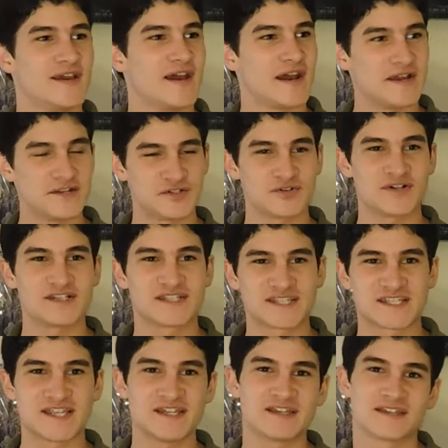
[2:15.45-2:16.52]
I enjoyed
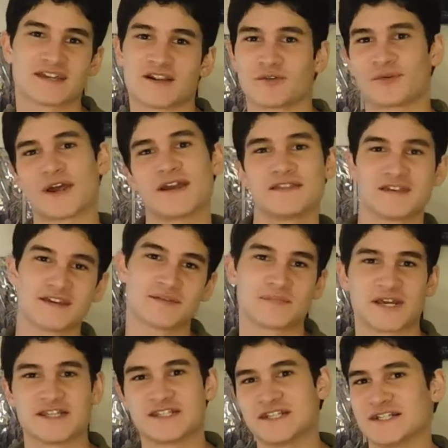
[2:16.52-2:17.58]
sitting there writhing in
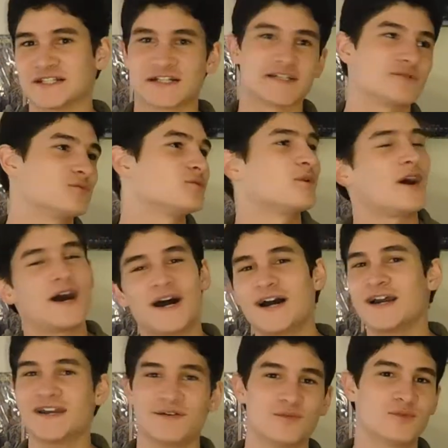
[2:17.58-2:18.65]
my seat like,
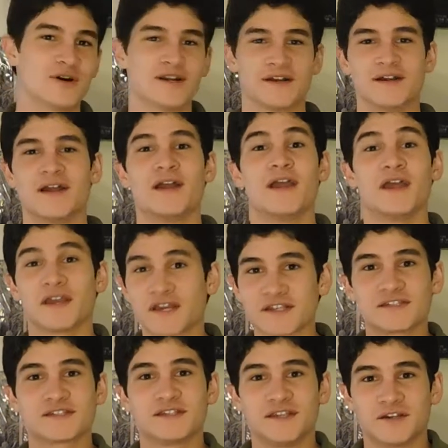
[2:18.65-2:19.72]
why? What?
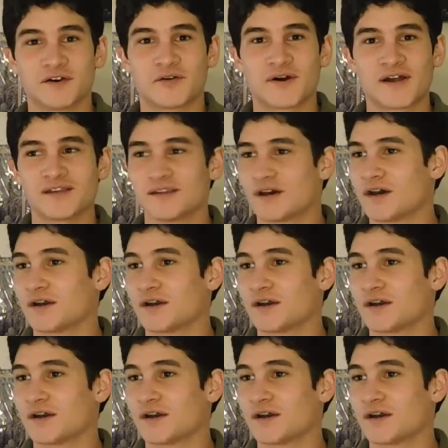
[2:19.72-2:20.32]
Because you know what?